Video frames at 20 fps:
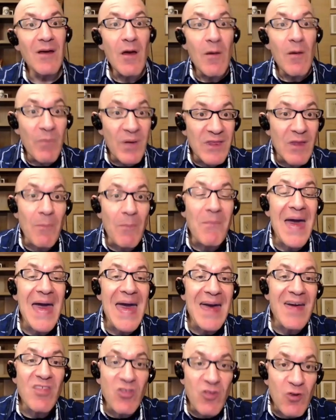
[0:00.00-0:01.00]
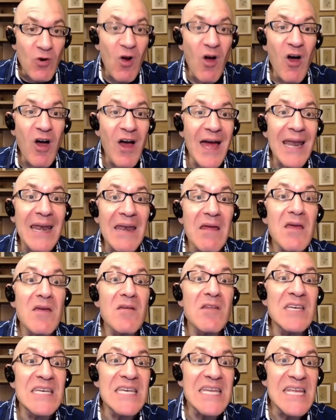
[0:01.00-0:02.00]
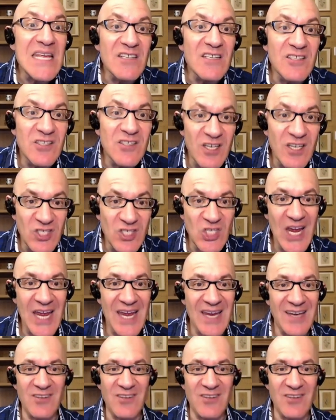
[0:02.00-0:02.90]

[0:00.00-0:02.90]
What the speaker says: but the path you're on needs to change.